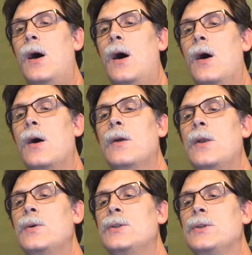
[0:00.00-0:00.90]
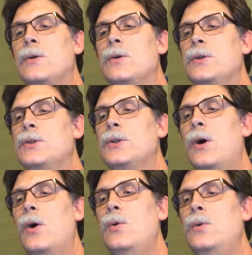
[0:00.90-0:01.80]
R No Surge
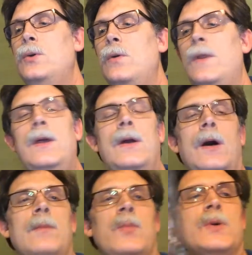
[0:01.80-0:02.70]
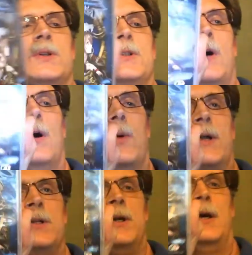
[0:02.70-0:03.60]
Ode to the Unborn Star,
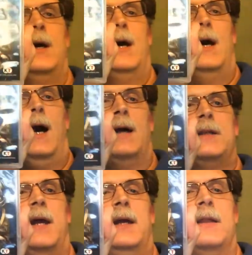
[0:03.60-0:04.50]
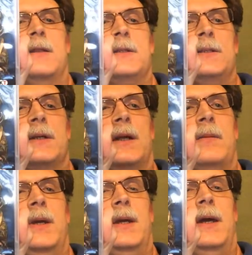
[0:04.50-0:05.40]
which I take it this is going to
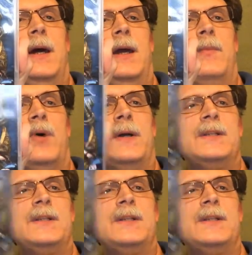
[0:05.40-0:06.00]
be a probably